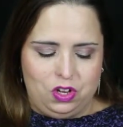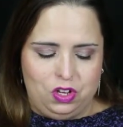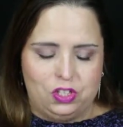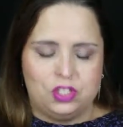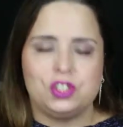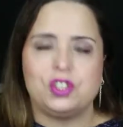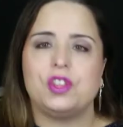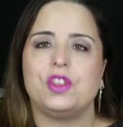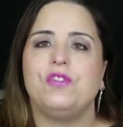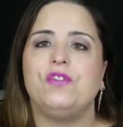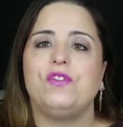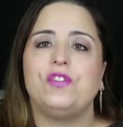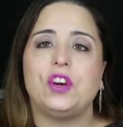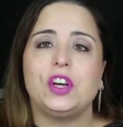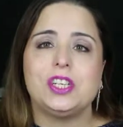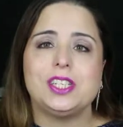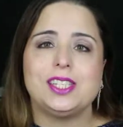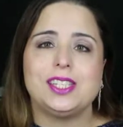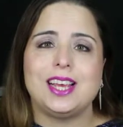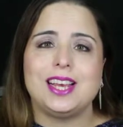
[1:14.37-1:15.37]
So the
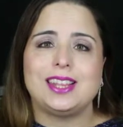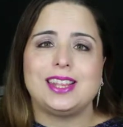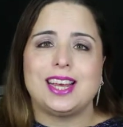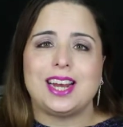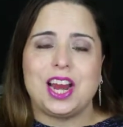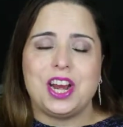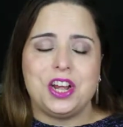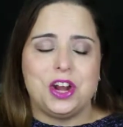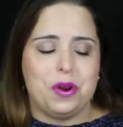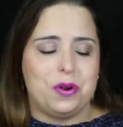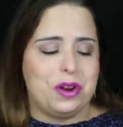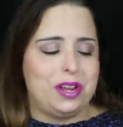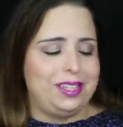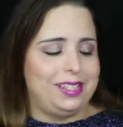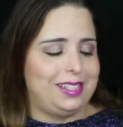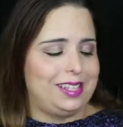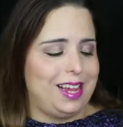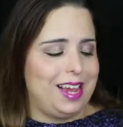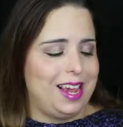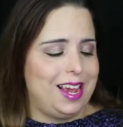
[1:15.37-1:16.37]
first thing that I
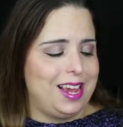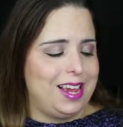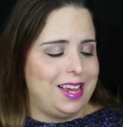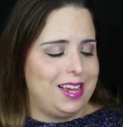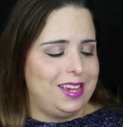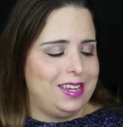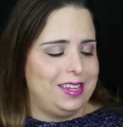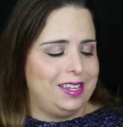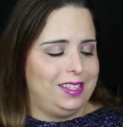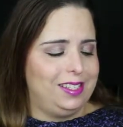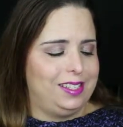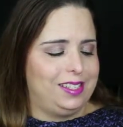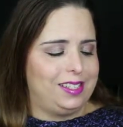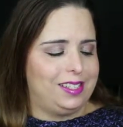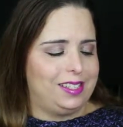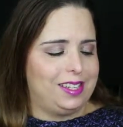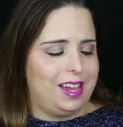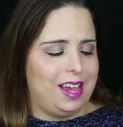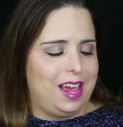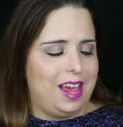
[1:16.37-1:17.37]
notice
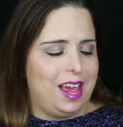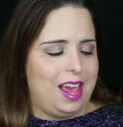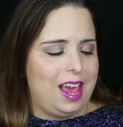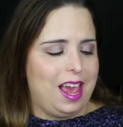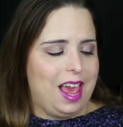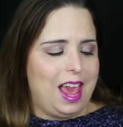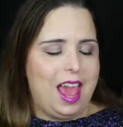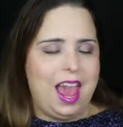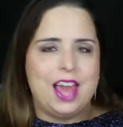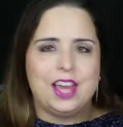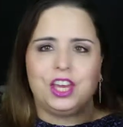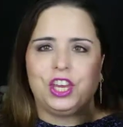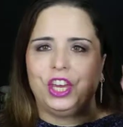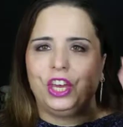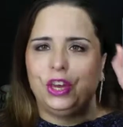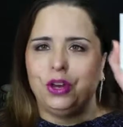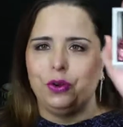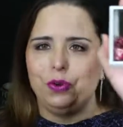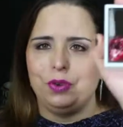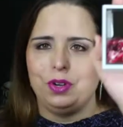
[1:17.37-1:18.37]
is a
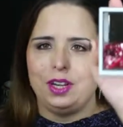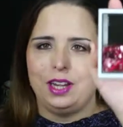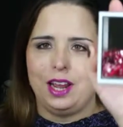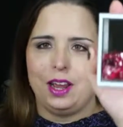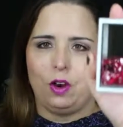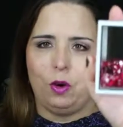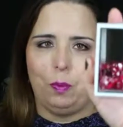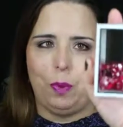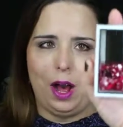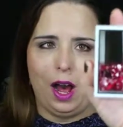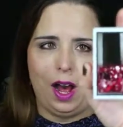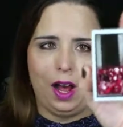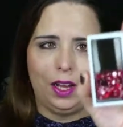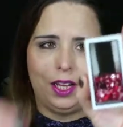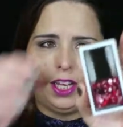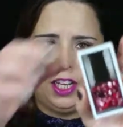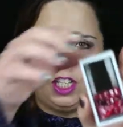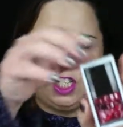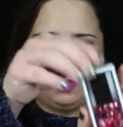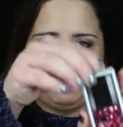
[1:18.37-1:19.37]
cute nail
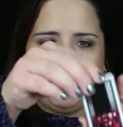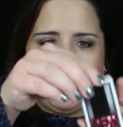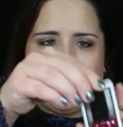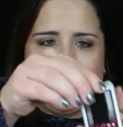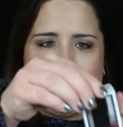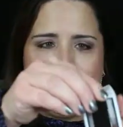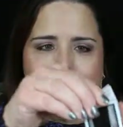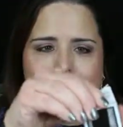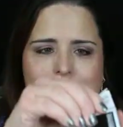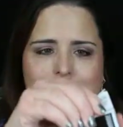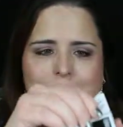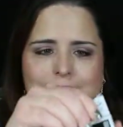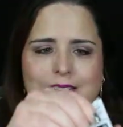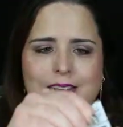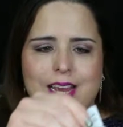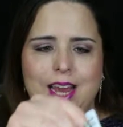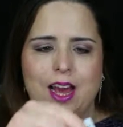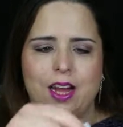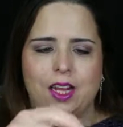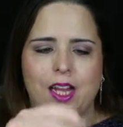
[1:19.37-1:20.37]
polish by
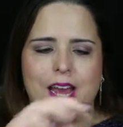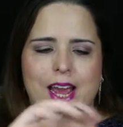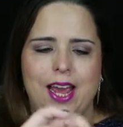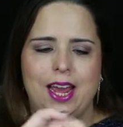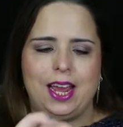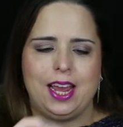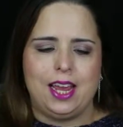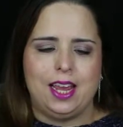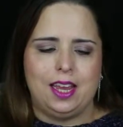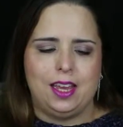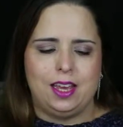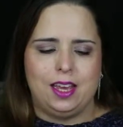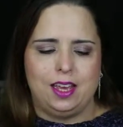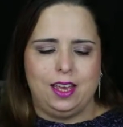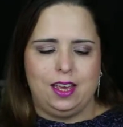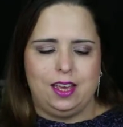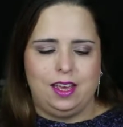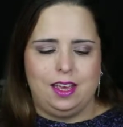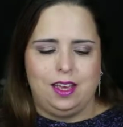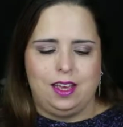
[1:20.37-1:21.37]
NCLA. I'm
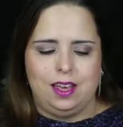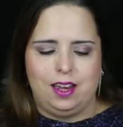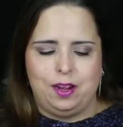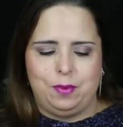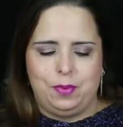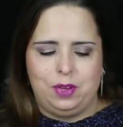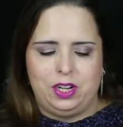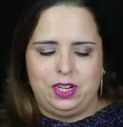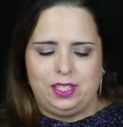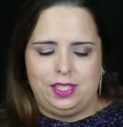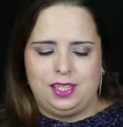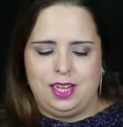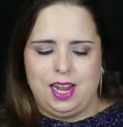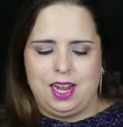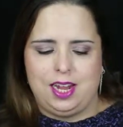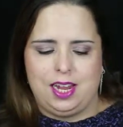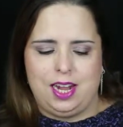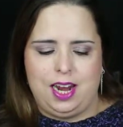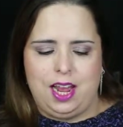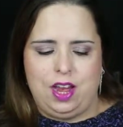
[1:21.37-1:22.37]
going to
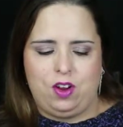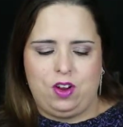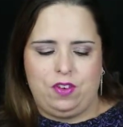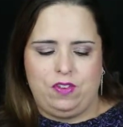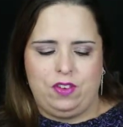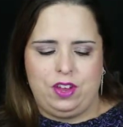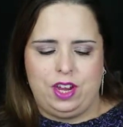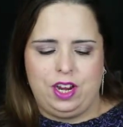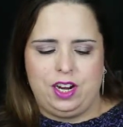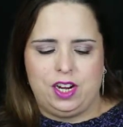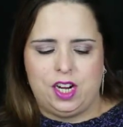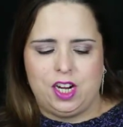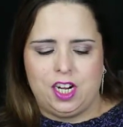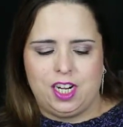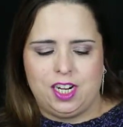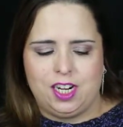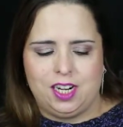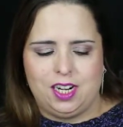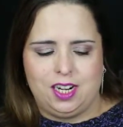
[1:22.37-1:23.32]
take it out of here.